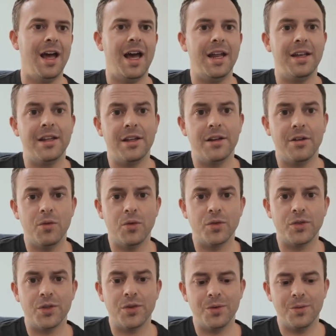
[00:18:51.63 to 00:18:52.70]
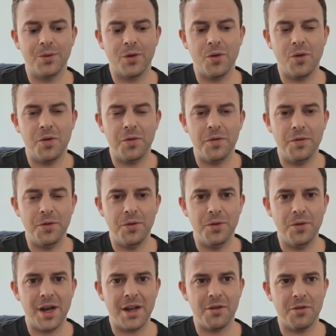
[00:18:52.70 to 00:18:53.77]
And then also
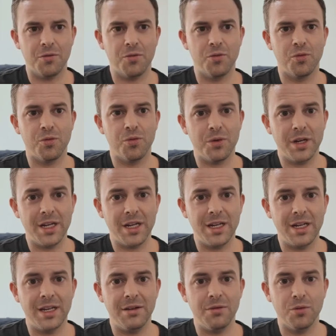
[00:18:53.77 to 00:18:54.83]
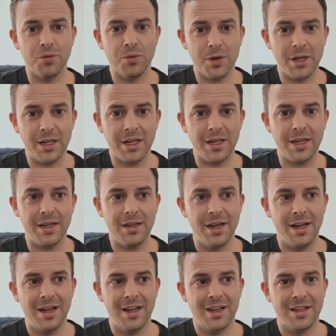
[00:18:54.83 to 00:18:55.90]
Corfu had a really, really
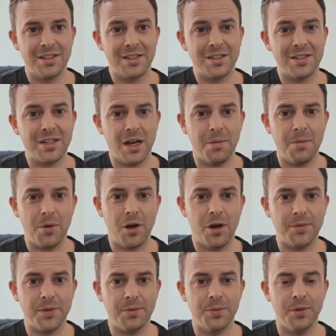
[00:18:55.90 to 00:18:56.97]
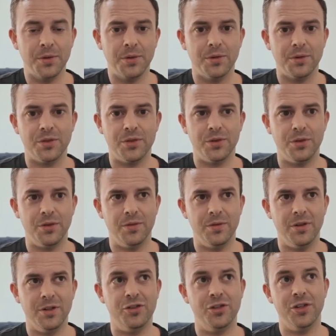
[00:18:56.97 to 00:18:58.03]
suboptimal sort of
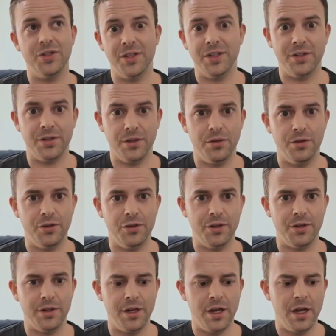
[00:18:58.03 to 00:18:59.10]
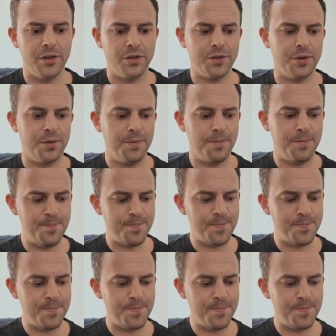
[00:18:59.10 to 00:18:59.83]
logistics solution. So